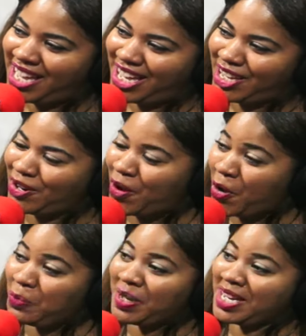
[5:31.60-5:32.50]
it'll
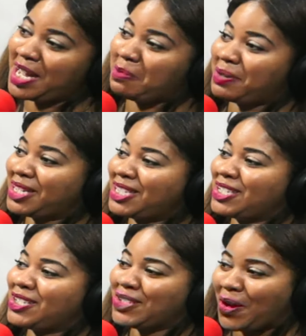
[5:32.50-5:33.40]
open up
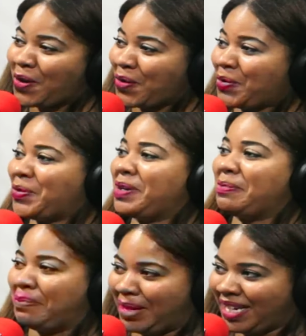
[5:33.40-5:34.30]
so
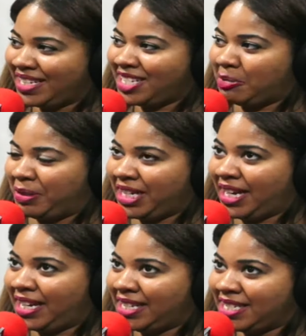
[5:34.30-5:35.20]
much,
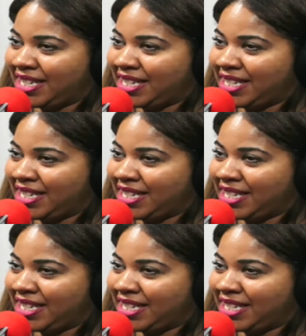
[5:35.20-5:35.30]
because